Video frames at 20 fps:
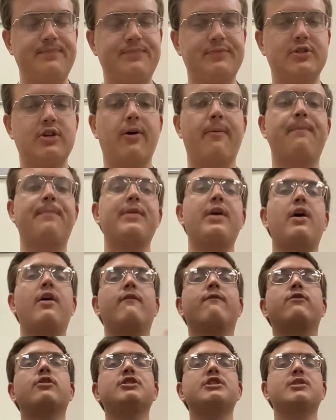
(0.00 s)
So,
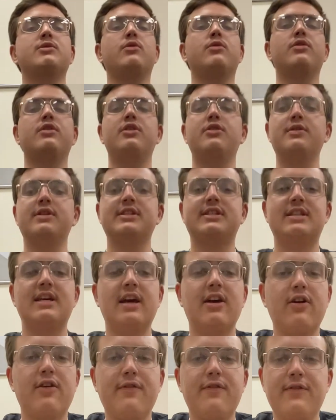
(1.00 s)
first thing we want to do is
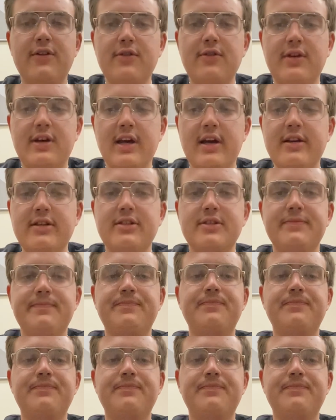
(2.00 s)
take our flute case.